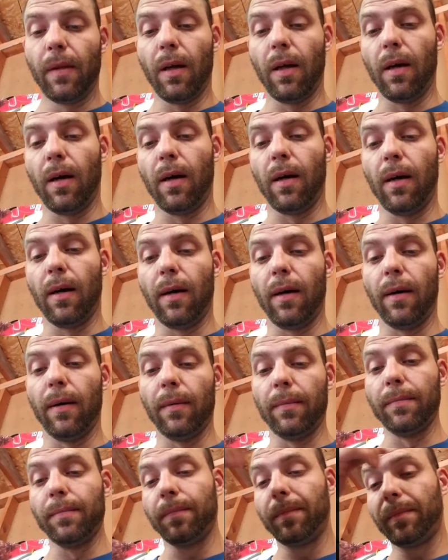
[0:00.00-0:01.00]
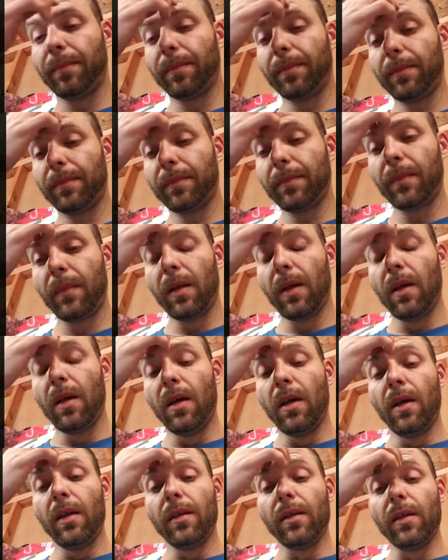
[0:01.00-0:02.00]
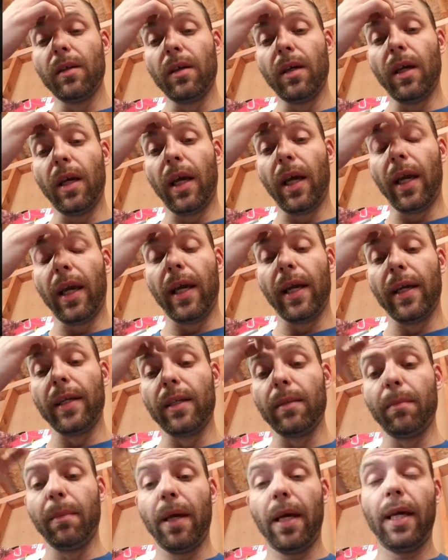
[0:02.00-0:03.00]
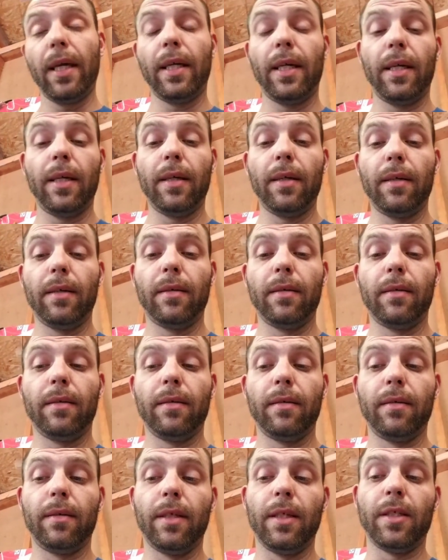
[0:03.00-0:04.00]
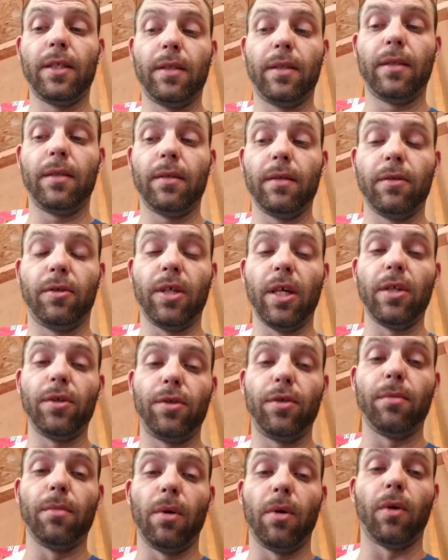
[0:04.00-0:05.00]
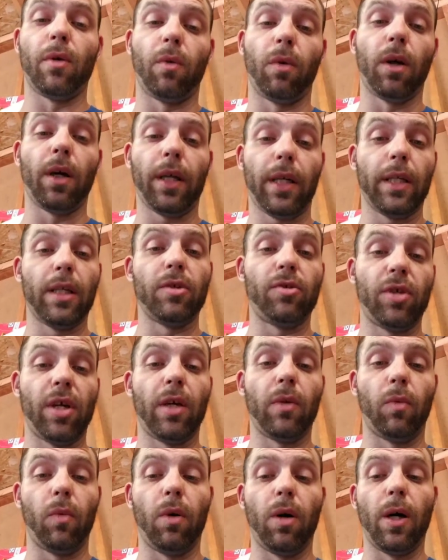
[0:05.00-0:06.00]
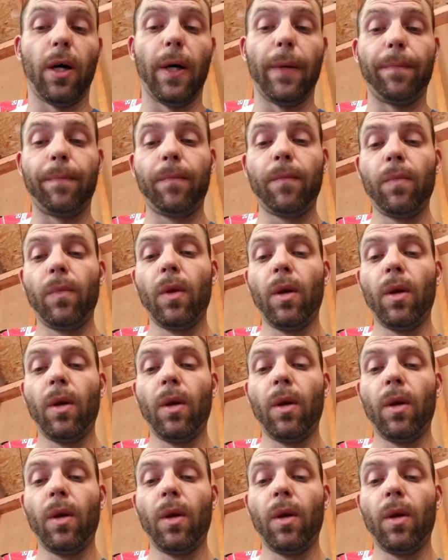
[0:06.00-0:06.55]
Um, and to make this Gen 2 motor work in a Gen 1,